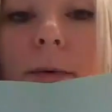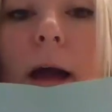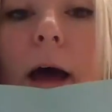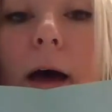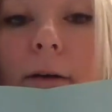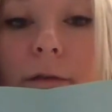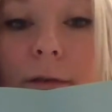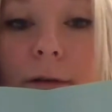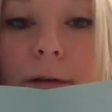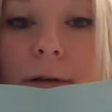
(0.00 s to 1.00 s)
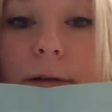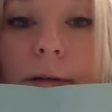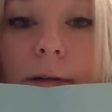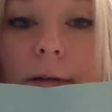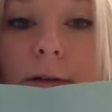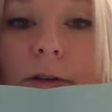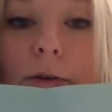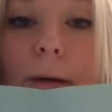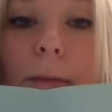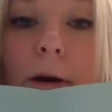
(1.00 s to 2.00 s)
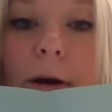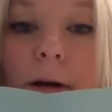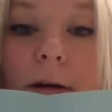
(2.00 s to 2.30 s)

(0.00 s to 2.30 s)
have? Do you remember?